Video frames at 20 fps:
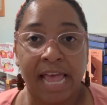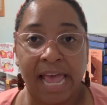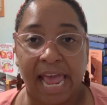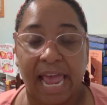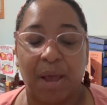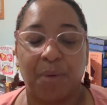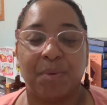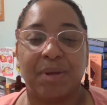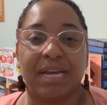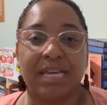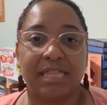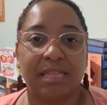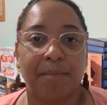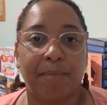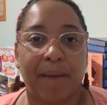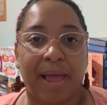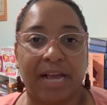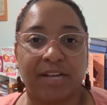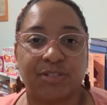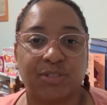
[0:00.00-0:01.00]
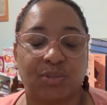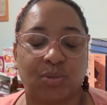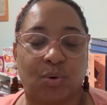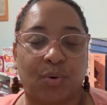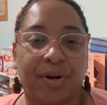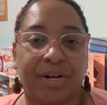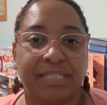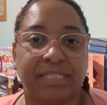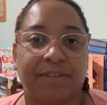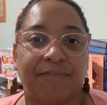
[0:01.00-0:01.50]
And we get the
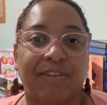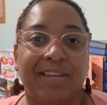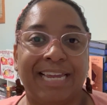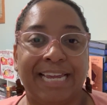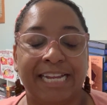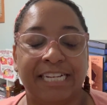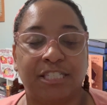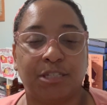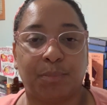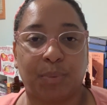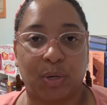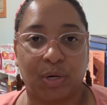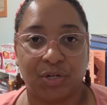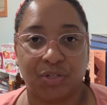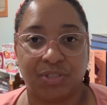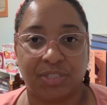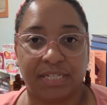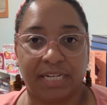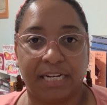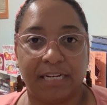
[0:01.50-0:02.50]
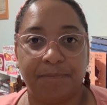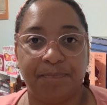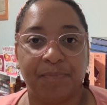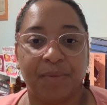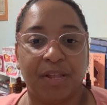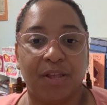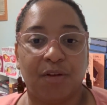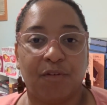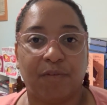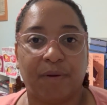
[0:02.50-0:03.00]
backstories of each person,
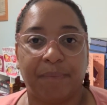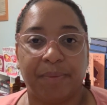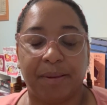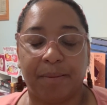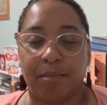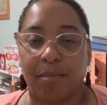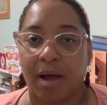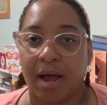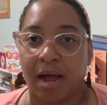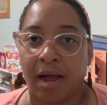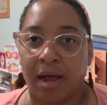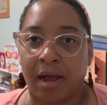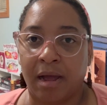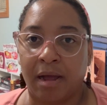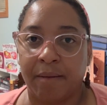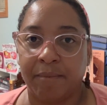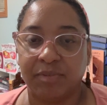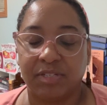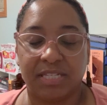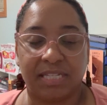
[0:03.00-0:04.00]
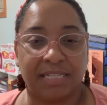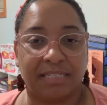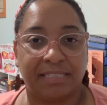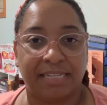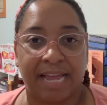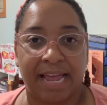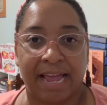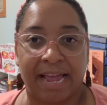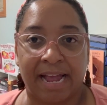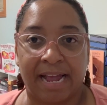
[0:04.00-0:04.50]
from the mom to the
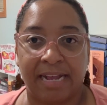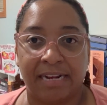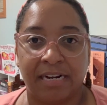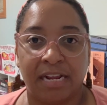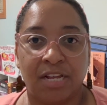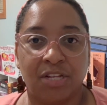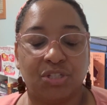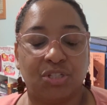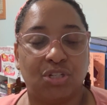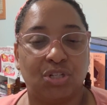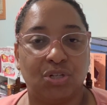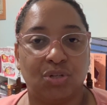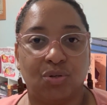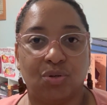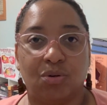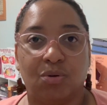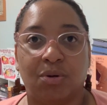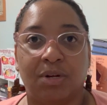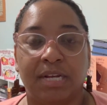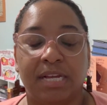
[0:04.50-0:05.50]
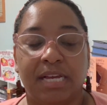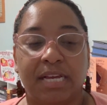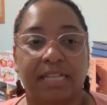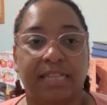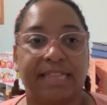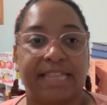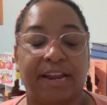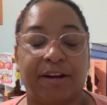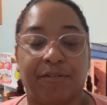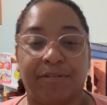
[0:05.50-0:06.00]
dad to
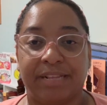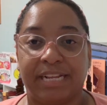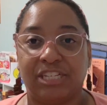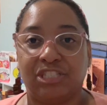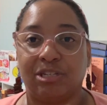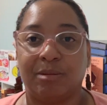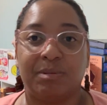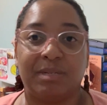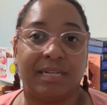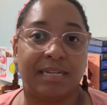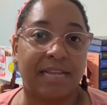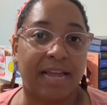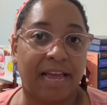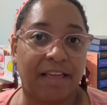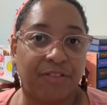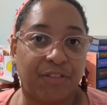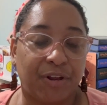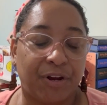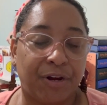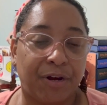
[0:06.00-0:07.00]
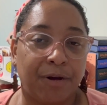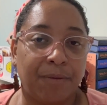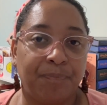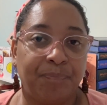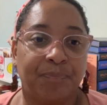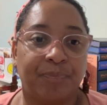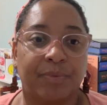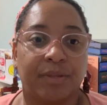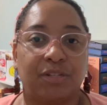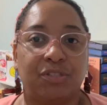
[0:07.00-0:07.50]
their relationship together
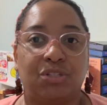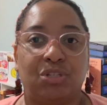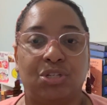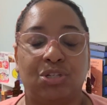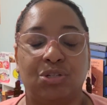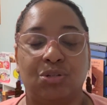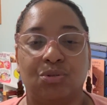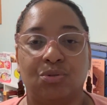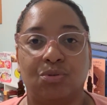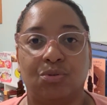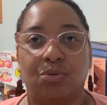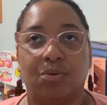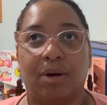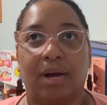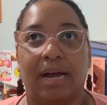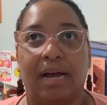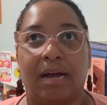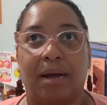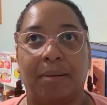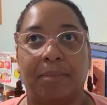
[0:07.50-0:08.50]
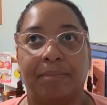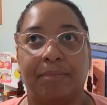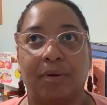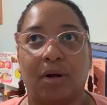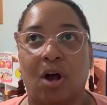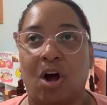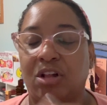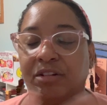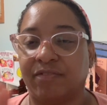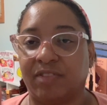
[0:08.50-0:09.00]
to
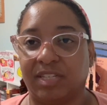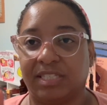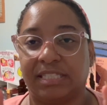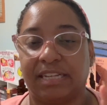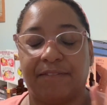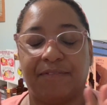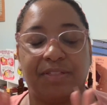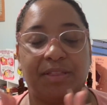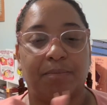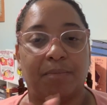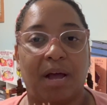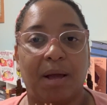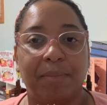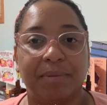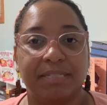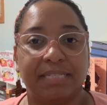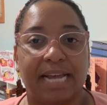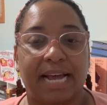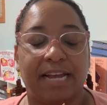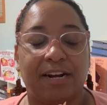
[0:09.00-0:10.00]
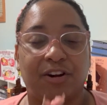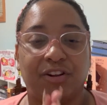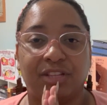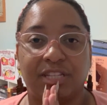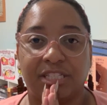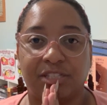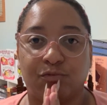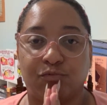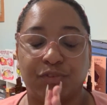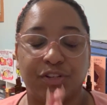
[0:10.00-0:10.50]
all of this stuff. And the mom and dad are
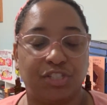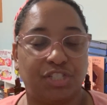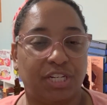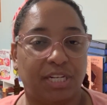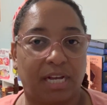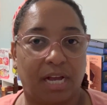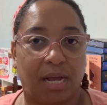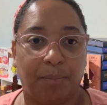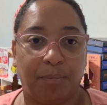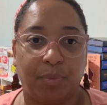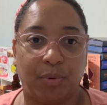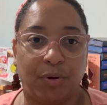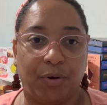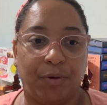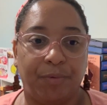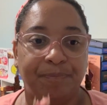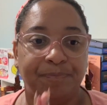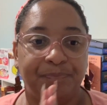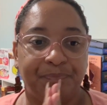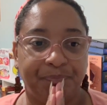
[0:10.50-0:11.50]
this Richie couple.